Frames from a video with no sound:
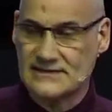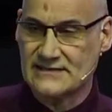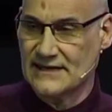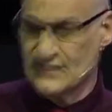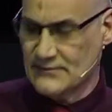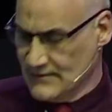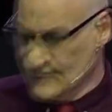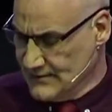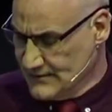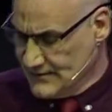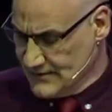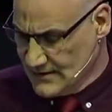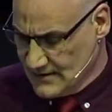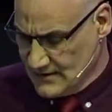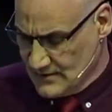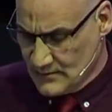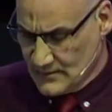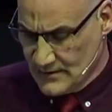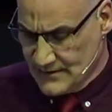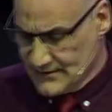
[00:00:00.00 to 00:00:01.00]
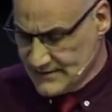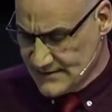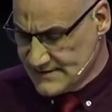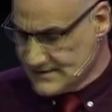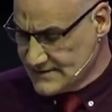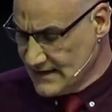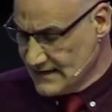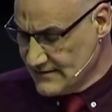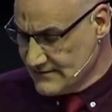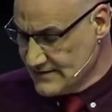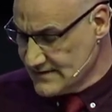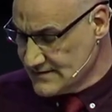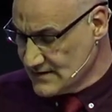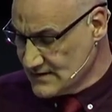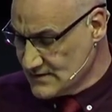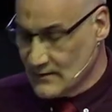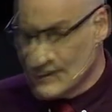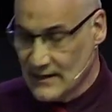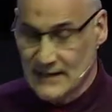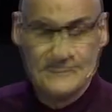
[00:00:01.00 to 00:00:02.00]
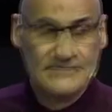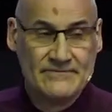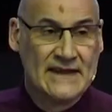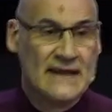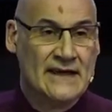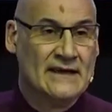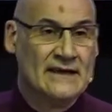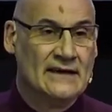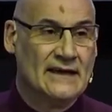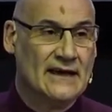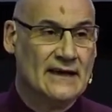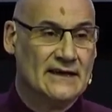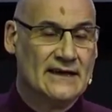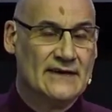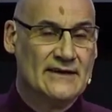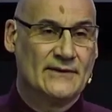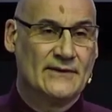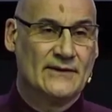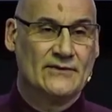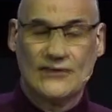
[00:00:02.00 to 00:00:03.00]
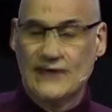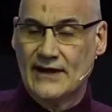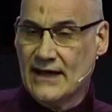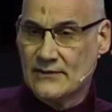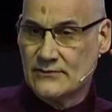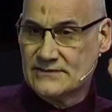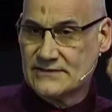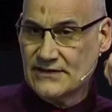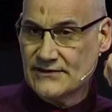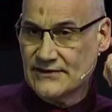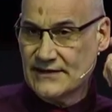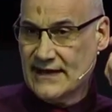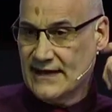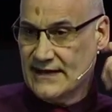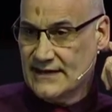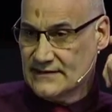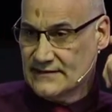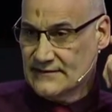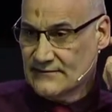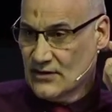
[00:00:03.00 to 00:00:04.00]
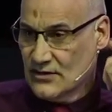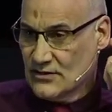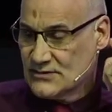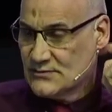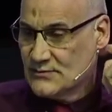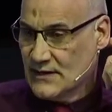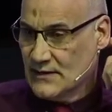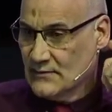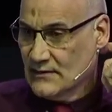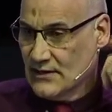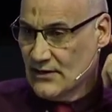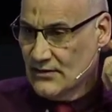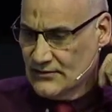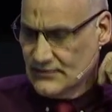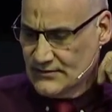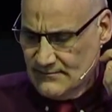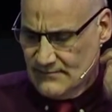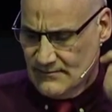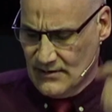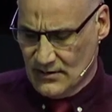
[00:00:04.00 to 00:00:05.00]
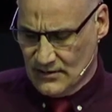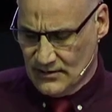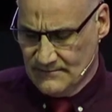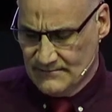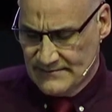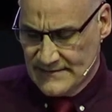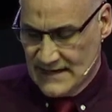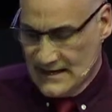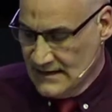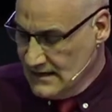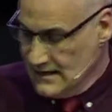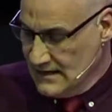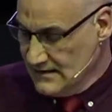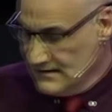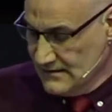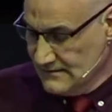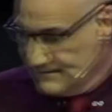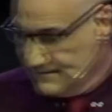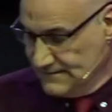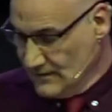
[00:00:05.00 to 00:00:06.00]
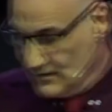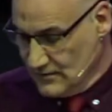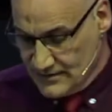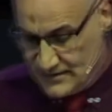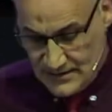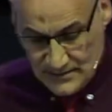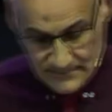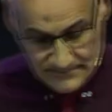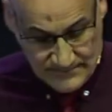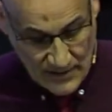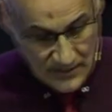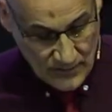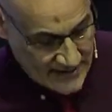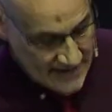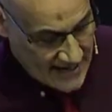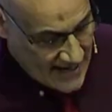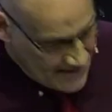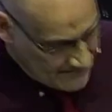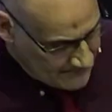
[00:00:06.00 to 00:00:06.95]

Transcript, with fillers: with, uh, with the series as well. Uh, if we run out at the end, of course, we will order more uh, for you. Okay.